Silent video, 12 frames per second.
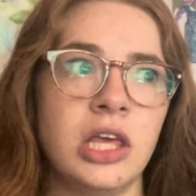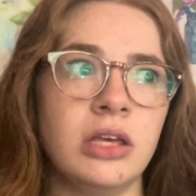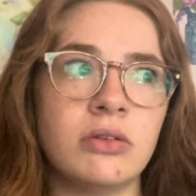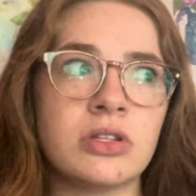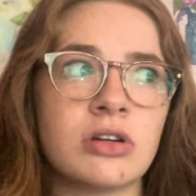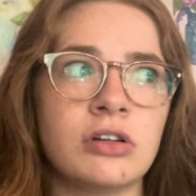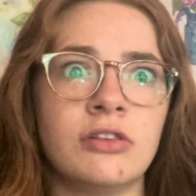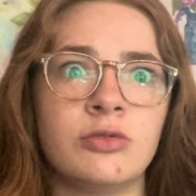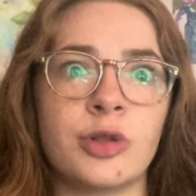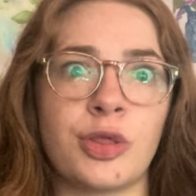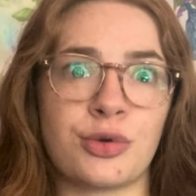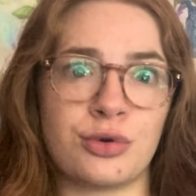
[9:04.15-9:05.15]
You could start off
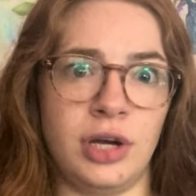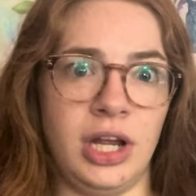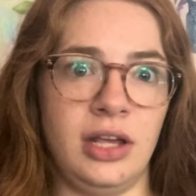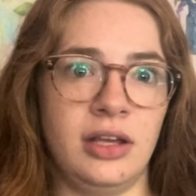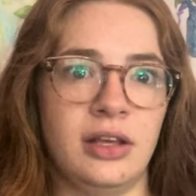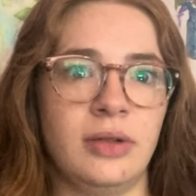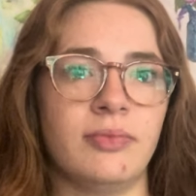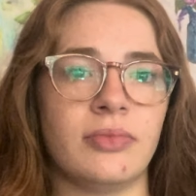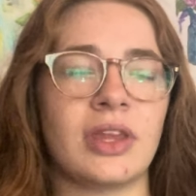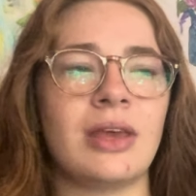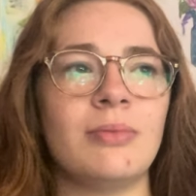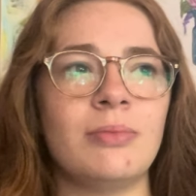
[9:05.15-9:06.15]
with 3.
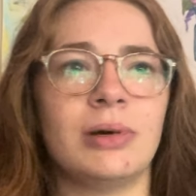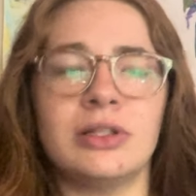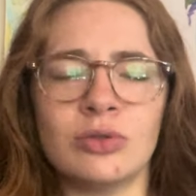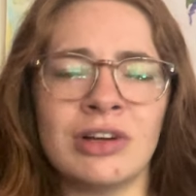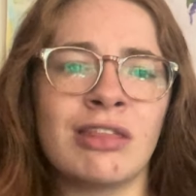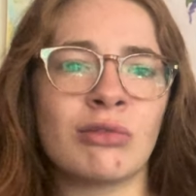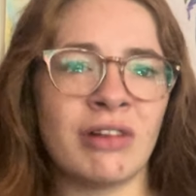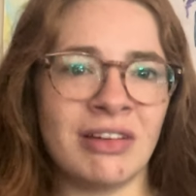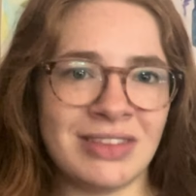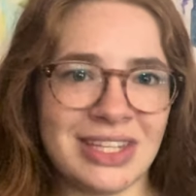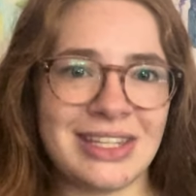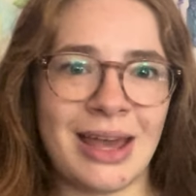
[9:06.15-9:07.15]
But don't get 3
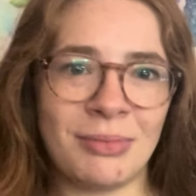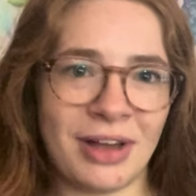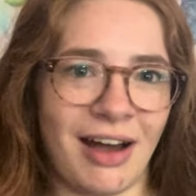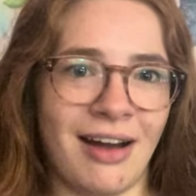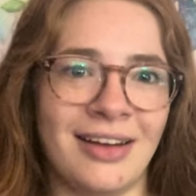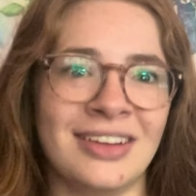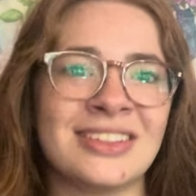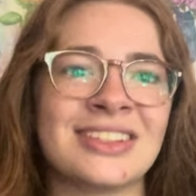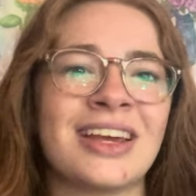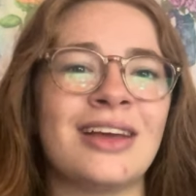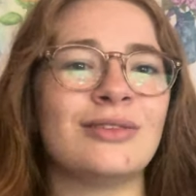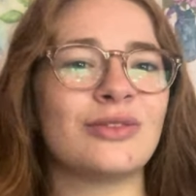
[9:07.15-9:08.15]
of the same kind.
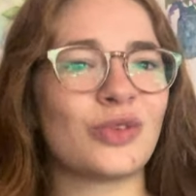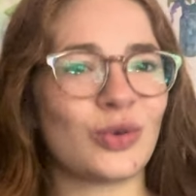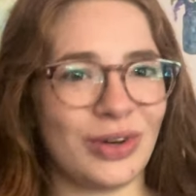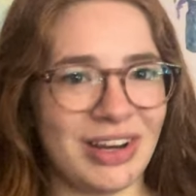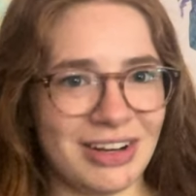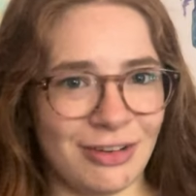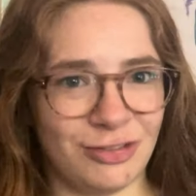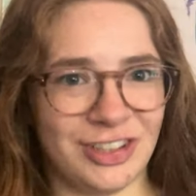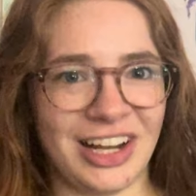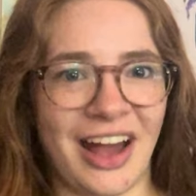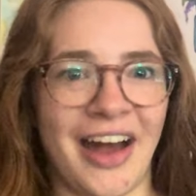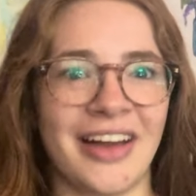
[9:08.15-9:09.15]
Get 3
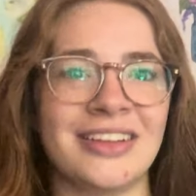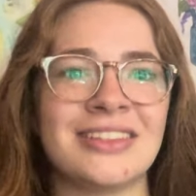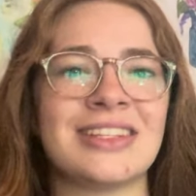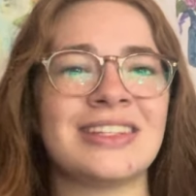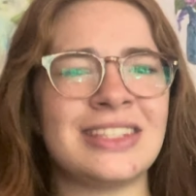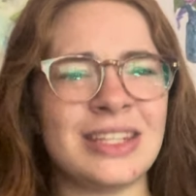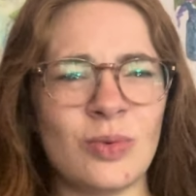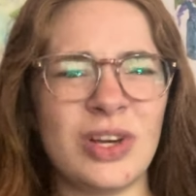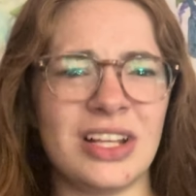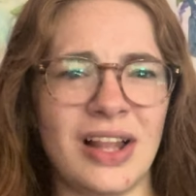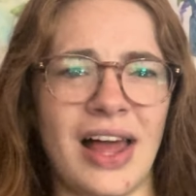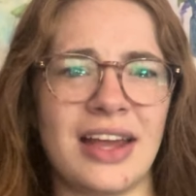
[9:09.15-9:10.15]
different kinds and see what
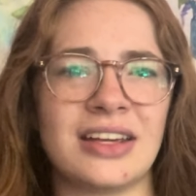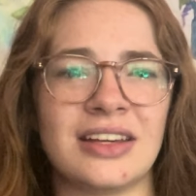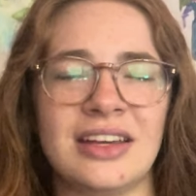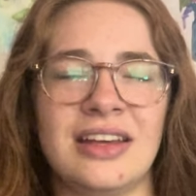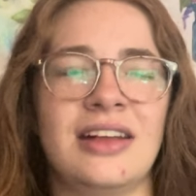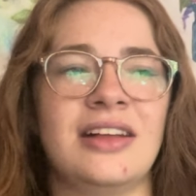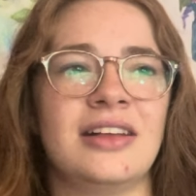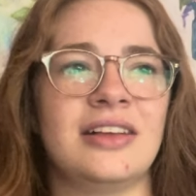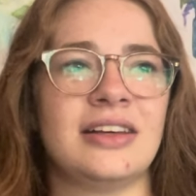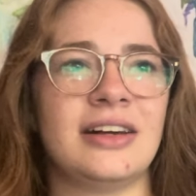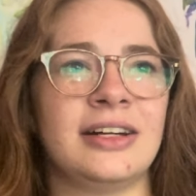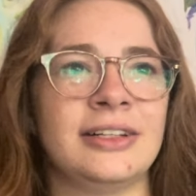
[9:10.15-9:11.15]
you
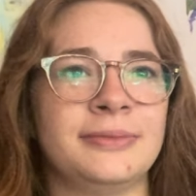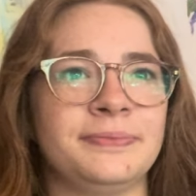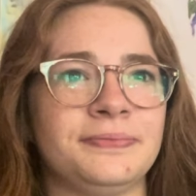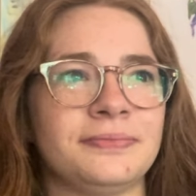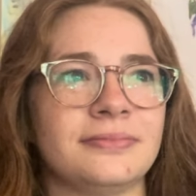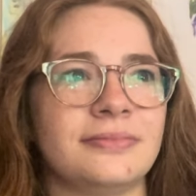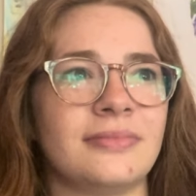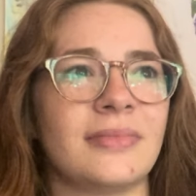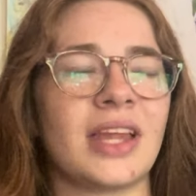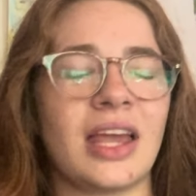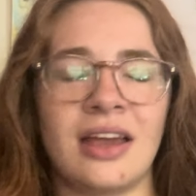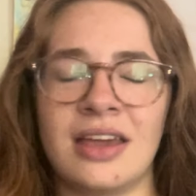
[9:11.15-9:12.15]
like.
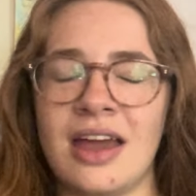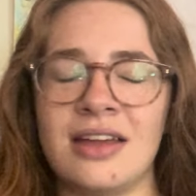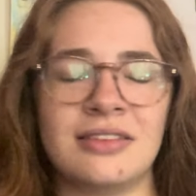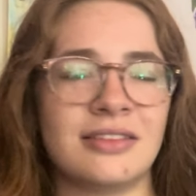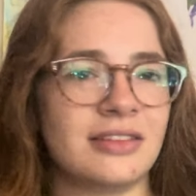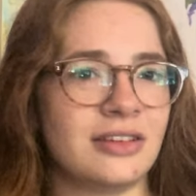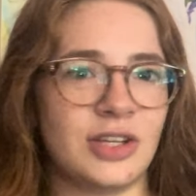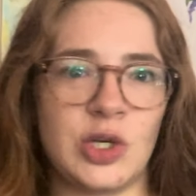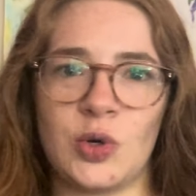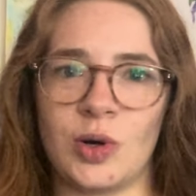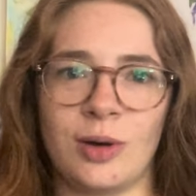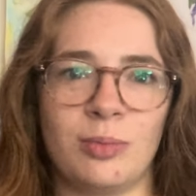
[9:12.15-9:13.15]
Again,
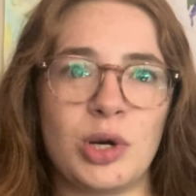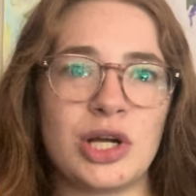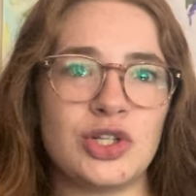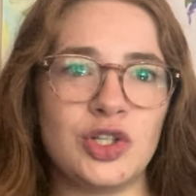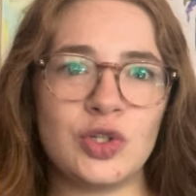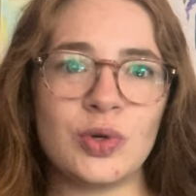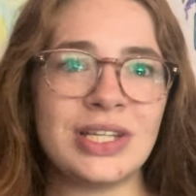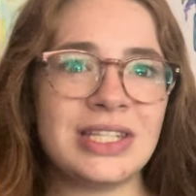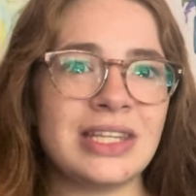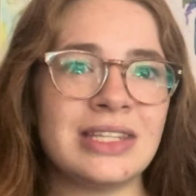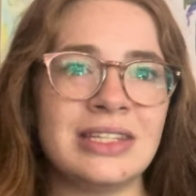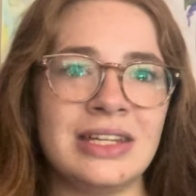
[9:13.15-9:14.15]
your brush
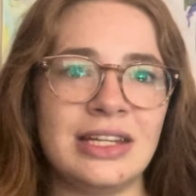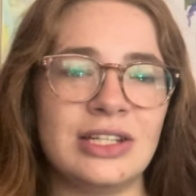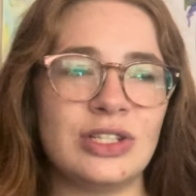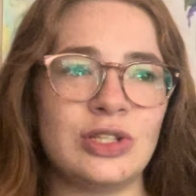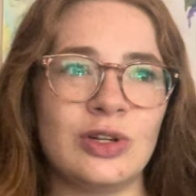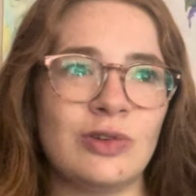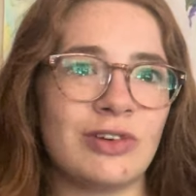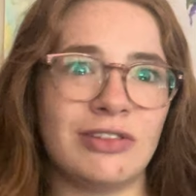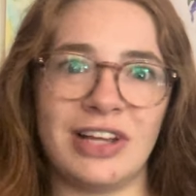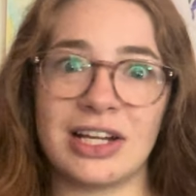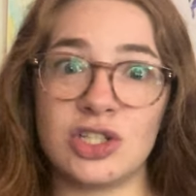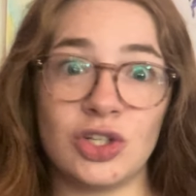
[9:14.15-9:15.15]
choices need to
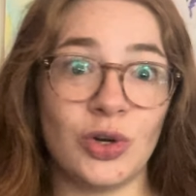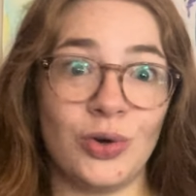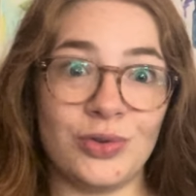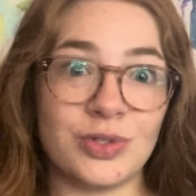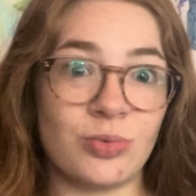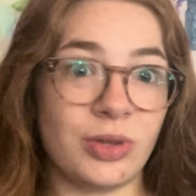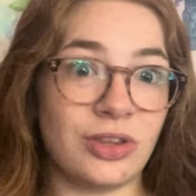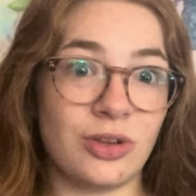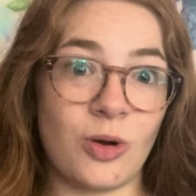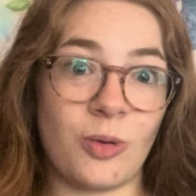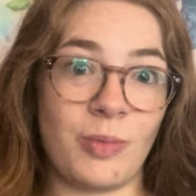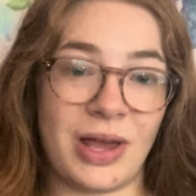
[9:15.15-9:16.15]
reflect your goals with
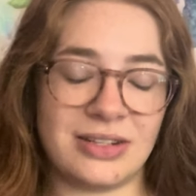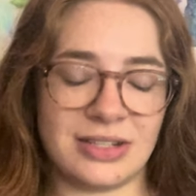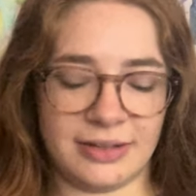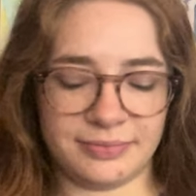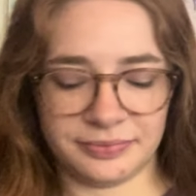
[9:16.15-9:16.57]
your painting.